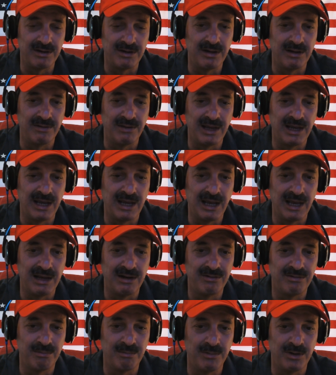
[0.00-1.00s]
And they
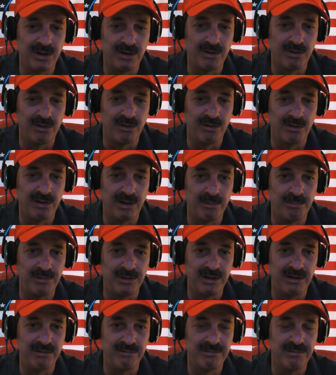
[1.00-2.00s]
had some young girl, I
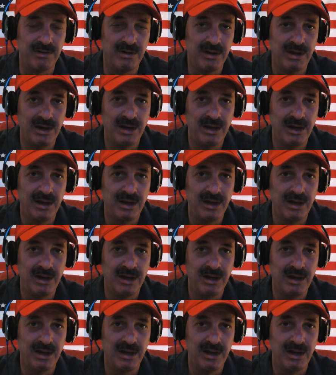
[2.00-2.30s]
believe,